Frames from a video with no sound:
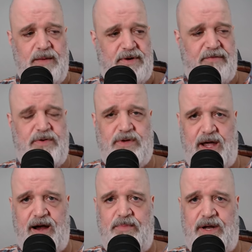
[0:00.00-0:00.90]
But if you
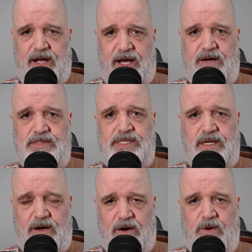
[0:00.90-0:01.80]
care about a house and
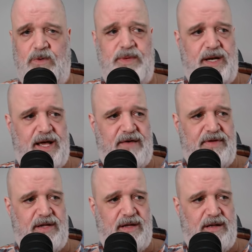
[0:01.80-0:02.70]
a home and
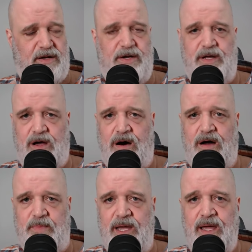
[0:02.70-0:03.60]
having a good
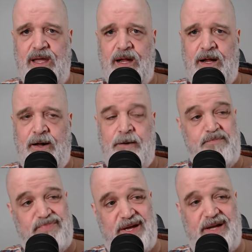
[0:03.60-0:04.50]
economy,
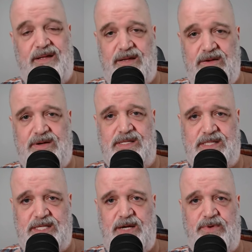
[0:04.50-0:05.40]
then you can
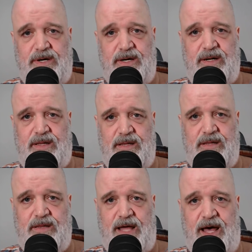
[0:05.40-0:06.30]
see where
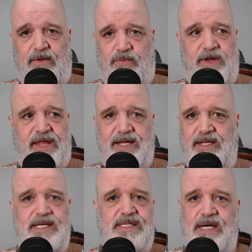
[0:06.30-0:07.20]
that where that
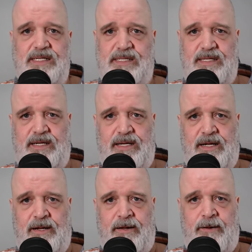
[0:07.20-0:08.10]
leads us
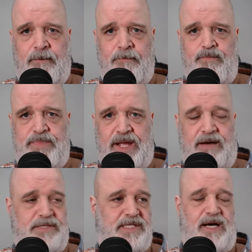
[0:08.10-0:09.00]

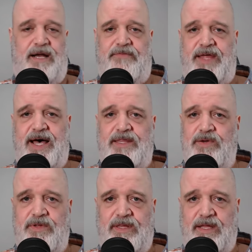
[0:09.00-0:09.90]
outside of that, the
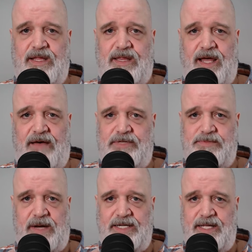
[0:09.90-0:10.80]
only thing that they have is
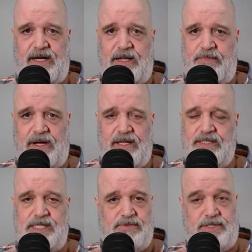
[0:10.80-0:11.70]
identity
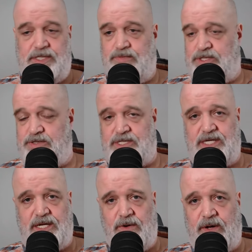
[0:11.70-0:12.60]
politics, which is what you
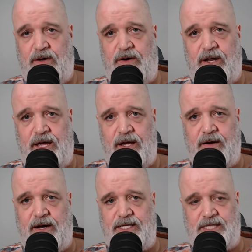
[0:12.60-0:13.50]
see going on
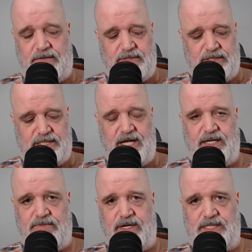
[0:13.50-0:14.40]
here. An attempt to say
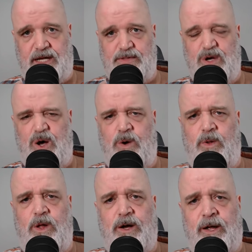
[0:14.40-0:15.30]
to ourselves, "Oh,
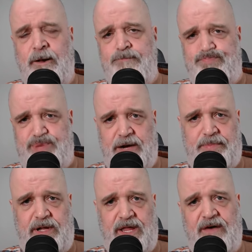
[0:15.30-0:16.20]
look, Pierre
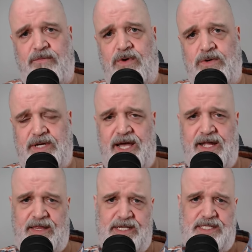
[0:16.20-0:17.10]
Poilievre won't
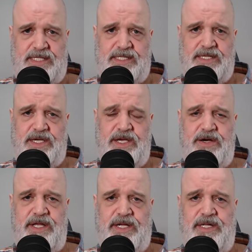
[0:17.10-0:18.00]
get this
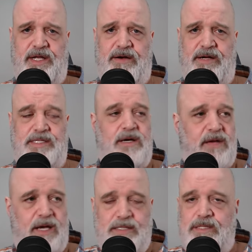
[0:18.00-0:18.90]
security clearance."
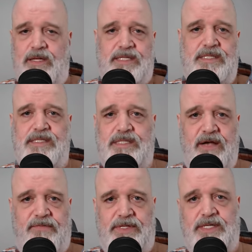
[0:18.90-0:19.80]
Okay, so let's just say,
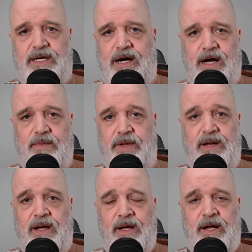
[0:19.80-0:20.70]
for the sake of argument,
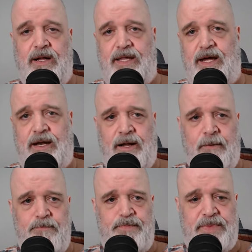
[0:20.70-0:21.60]
that
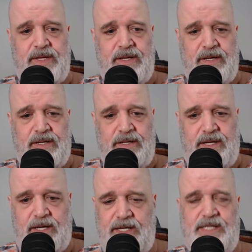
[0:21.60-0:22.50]

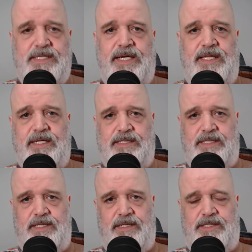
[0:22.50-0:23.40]
he doesn't get the
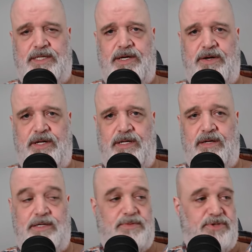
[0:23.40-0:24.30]
security
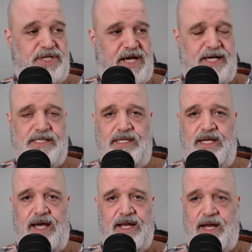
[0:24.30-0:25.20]
clearance, which he hasn't
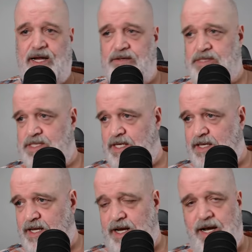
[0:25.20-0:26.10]
yet, and I don't see
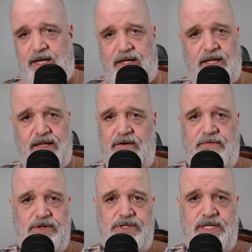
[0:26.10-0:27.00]
the, in any in the near
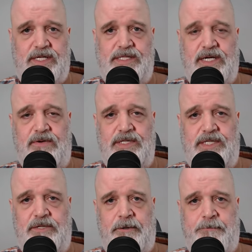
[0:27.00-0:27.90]
future that he's going
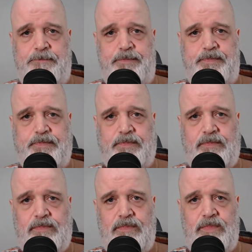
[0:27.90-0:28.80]
to.
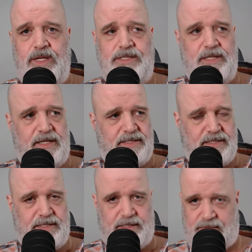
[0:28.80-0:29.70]
So let's
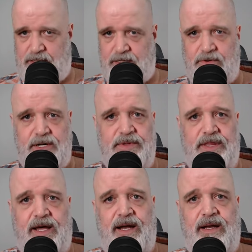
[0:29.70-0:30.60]
just agree with
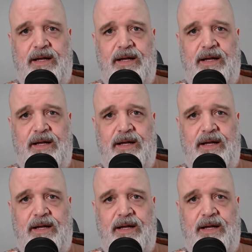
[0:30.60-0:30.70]
that.